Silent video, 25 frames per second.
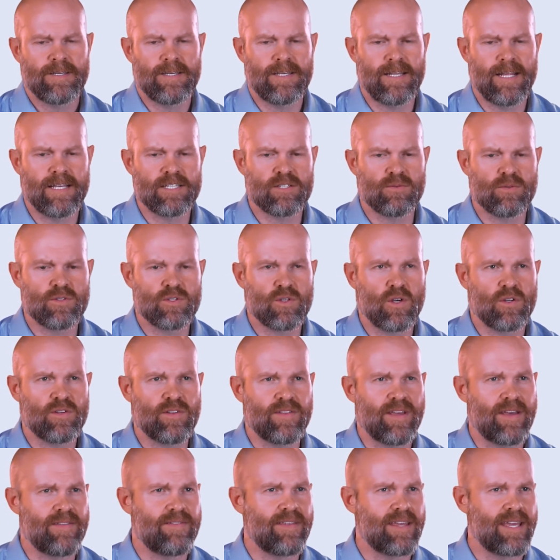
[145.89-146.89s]
And as a result
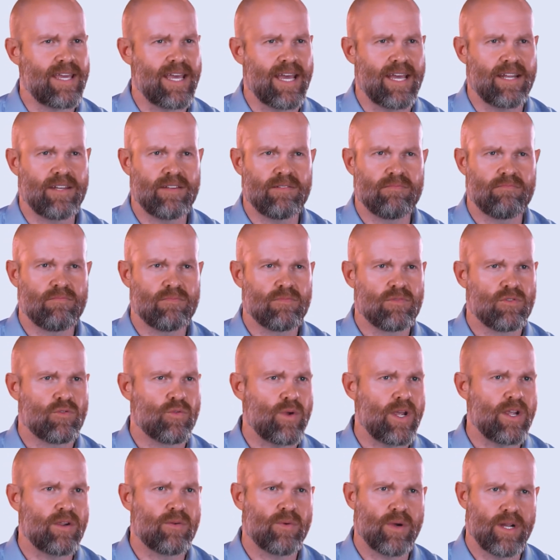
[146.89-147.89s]
of that, they had
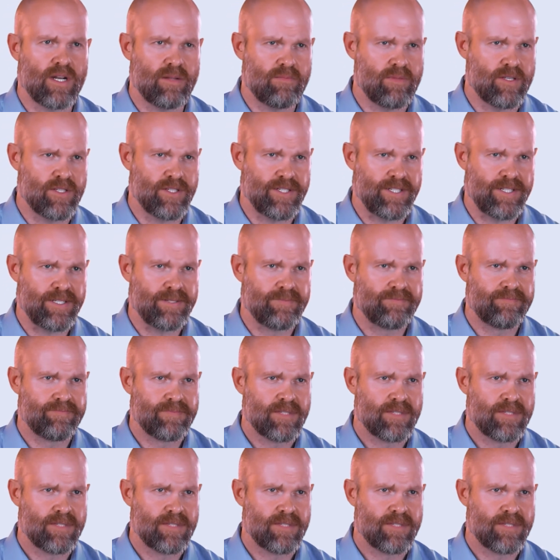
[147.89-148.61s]
great credibility.